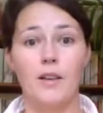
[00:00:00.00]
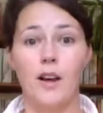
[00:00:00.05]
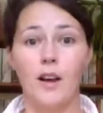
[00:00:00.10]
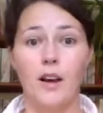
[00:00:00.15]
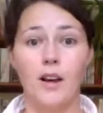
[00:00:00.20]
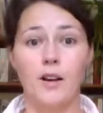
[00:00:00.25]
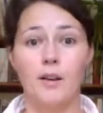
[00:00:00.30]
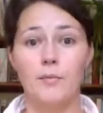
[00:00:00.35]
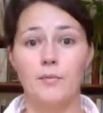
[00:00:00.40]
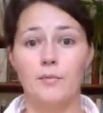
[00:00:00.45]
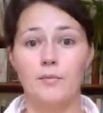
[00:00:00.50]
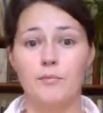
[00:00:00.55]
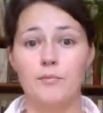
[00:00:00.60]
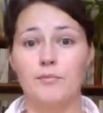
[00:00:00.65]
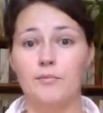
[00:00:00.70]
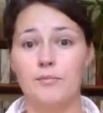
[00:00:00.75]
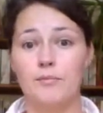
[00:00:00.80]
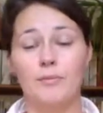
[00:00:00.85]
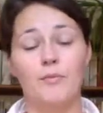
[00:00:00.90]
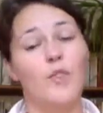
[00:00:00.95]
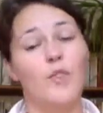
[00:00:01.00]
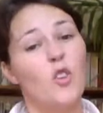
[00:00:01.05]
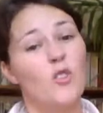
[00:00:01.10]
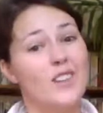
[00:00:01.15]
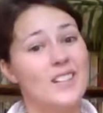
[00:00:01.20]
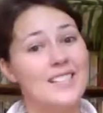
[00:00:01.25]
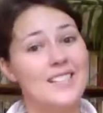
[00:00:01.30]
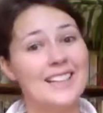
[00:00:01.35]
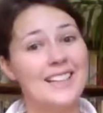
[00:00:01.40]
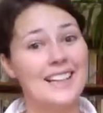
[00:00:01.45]
Not
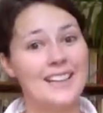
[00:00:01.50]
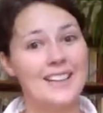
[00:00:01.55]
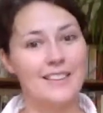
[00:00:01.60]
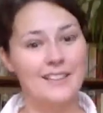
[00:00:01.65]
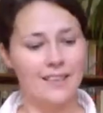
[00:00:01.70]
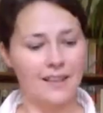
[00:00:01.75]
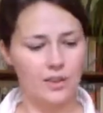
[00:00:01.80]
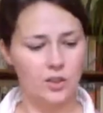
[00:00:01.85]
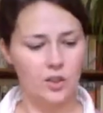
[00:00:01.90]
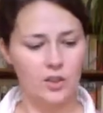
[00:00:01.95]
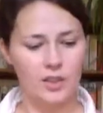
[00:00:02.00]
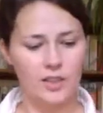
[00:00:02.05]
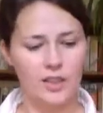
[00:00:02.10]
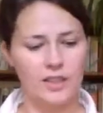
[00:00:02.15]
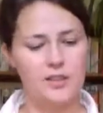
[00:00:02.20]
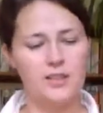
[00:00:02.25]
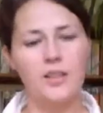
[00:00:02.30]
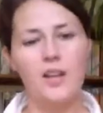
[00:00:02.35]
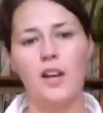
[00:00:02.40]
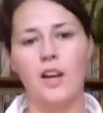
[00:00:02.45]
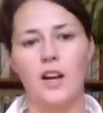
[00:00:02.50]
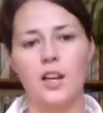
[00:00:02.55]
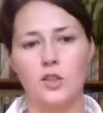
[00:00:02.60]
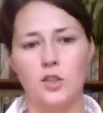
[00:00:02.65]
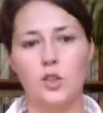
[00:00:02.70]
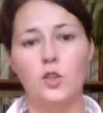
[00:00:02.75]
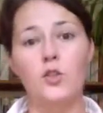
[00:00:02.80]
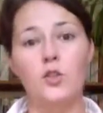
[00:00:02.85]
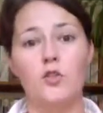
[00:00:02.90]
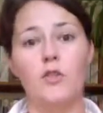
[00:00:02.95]
recently, thank goodness. I
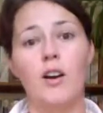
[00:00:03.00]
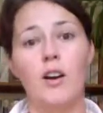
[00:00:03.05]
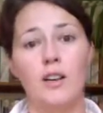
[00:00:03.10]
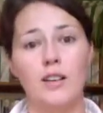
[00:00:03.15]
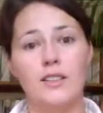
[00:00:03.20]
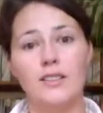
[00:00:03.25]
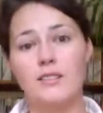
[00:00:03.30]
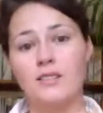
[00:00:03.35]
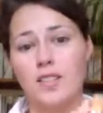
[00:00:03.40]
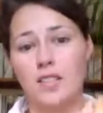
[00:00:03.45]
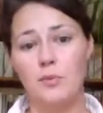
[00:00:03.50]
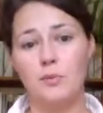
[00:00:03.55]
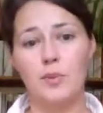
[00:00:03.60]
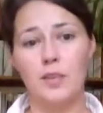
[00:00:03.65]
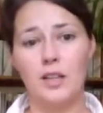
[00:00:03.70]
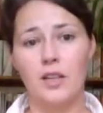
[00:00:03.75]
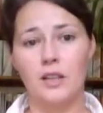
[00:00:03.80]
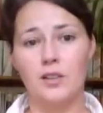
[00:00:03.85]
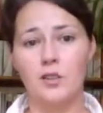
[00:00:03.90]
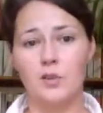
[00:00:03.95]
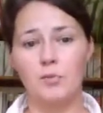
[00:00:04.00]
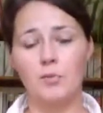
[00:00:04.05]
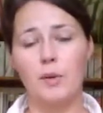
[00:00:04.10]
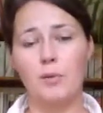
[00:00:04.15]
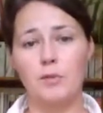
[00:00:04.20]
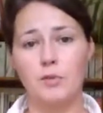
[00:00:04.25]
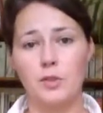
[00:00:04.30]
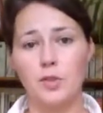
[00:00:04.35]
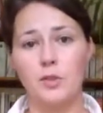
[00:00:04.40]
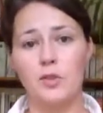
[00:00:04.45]
do try desperately hard to
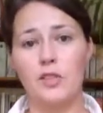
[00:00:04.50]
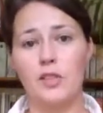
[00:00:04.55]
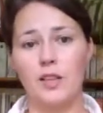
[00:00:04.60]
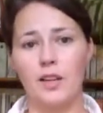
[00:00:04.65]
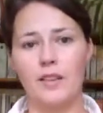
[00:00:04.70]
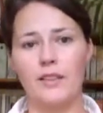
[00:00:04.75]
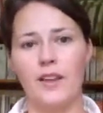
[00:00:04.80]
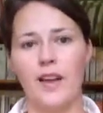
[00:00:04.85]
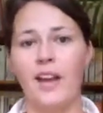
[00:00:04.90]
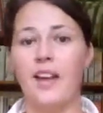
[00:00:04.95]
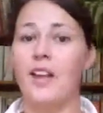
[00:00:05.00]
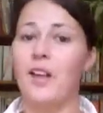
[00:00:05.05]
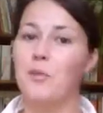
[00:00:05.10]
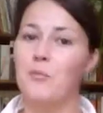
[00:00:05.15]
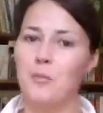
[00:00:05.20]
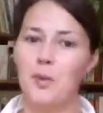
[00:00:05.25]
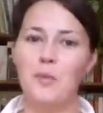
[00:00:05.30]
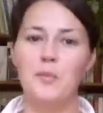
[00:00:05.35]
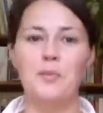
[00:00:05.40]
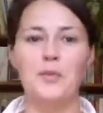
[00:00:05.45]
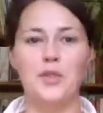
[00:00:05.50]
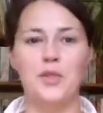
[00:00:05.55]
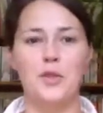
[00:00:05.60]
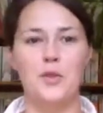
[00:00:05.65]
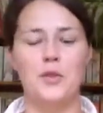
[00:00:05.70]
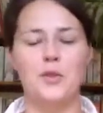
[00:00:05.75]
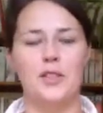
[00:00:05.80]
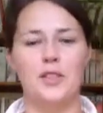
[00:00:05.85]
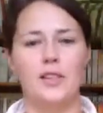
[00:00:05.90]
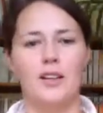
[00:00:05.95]
remember to use it like that. Problem with
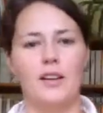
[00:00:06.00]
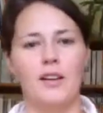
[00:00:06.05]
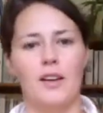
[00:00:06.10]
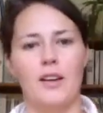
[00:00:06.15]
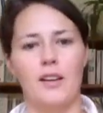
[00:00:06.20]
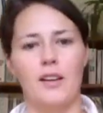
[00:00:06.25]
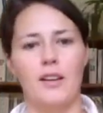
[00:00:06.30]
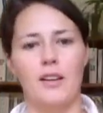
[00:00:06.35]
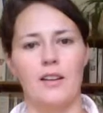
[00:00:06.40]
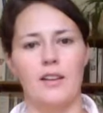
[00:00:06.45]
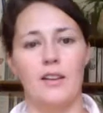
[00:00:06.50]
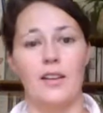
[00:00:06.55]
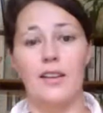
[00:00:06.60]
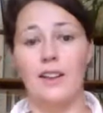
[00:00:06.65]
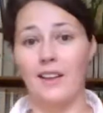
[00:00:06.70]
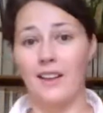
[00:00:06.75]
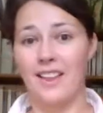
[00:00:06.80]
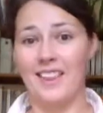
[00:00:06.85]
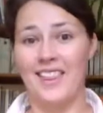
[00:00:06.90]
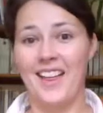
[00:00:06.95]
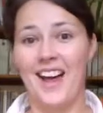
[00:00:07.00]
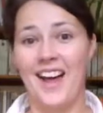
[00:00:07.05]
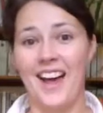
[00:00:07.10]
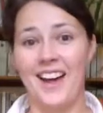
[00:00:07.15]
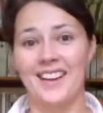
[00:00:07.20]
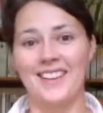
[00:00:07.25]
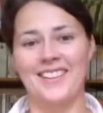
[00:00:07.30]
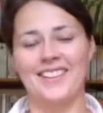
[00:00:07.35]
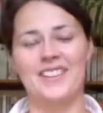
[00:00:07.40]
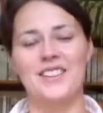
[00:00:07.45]
using it like that
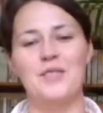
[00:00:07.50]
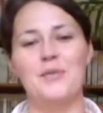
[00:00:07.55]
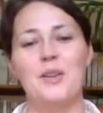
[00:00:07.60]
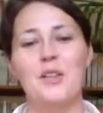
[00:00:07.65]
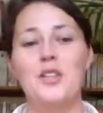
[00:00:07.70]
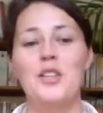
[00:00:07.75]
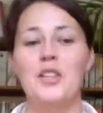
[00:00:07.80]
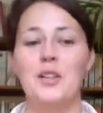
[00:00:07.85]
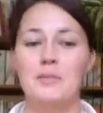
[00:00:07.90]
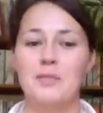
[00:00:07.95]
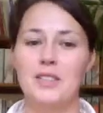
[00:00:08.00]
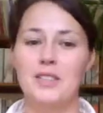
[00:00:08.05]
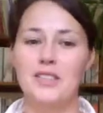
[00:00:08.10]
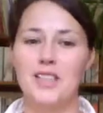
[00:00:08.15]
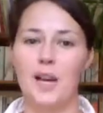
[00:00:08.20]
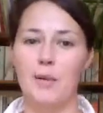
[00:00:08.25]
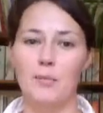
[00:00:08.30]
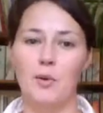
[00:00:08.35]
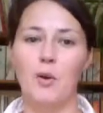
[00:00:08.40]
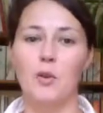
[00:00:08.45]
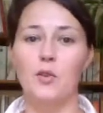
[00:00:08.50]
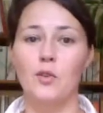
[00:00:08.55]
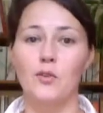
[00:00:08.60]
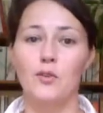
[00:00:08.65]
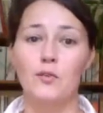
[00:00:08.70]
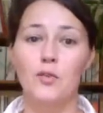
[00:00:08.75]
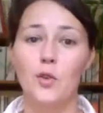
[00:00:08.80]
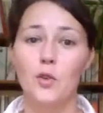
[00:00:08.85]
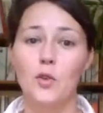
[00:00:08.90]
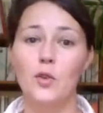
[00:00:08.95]
is when you come to tap it on the
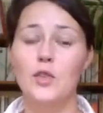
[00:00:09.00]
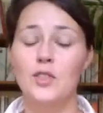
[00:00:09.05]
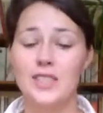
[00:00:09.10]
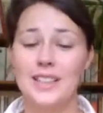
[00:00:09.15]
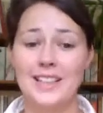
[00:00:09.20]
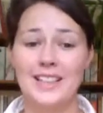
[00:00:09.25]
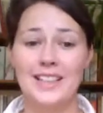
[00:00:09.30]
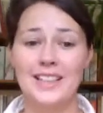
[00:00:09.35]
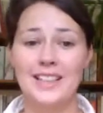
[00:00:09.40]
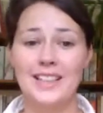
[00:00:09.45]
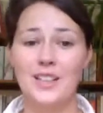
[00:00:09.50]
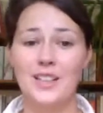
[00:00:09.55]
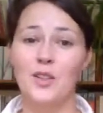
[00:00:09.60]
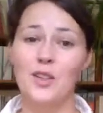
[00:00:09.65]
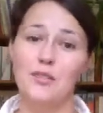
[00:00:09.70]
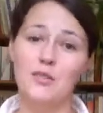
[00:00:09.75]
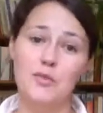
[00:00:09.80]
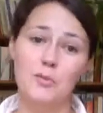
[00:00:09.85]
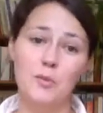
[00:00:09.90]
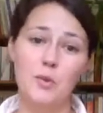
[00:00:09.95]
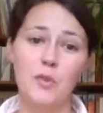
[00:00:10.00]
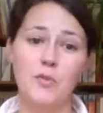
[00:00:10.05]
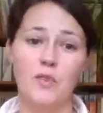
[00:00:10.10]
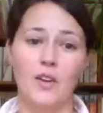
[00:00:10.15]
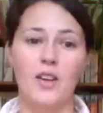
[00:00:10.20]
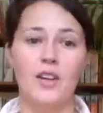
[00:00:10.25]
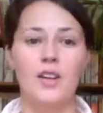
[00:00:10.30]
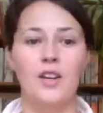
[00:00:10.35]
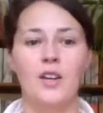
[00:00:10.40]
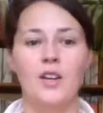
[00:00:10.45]
floor to clean it, you have to move
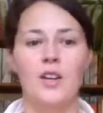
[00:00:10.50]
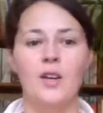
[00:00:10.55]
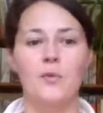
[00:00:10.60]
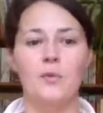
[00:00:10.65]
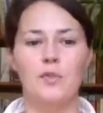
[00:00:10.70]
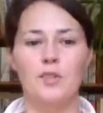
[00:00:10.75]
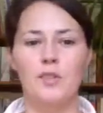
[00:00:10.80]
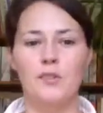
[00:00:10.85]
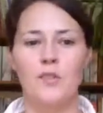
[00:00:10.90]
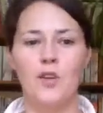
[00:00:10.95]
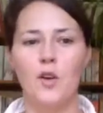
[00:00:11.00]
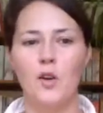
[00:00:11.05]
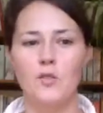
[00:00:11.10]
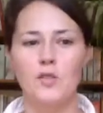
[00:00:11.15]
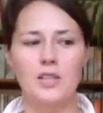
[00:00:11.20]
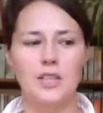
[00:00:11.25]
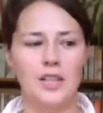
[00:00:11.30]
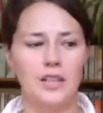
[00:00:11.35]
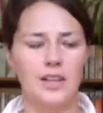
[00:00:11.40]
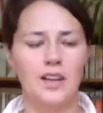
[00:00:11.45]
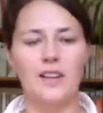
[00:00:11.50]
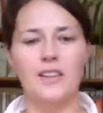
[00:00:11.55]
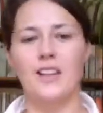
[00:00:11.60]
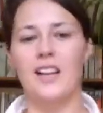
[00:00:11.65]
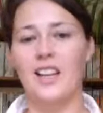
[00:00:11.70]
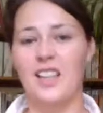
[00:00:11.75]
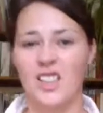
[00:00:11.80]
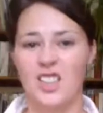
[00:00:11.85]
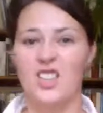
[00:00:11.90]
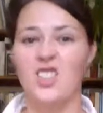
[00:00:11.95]
it. Whereas if you're holding it like
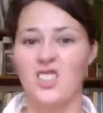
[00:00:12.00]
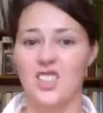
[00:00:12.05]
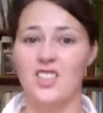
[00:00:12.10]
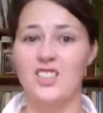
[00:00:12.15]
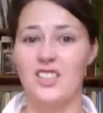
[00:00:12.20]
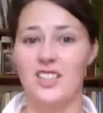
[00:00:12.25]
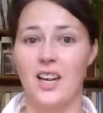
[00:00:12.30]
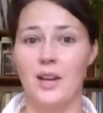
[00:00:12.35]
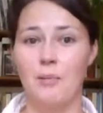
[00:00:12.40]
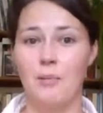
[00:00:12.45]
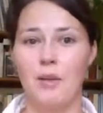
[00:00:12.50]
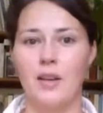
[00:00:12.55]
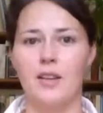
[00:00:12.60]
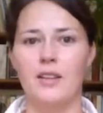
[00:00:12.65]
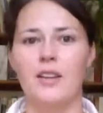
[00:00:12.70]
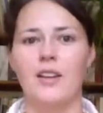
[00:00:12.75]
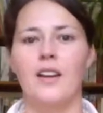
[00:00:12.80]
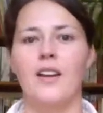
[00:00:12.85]
that, you can just tap it.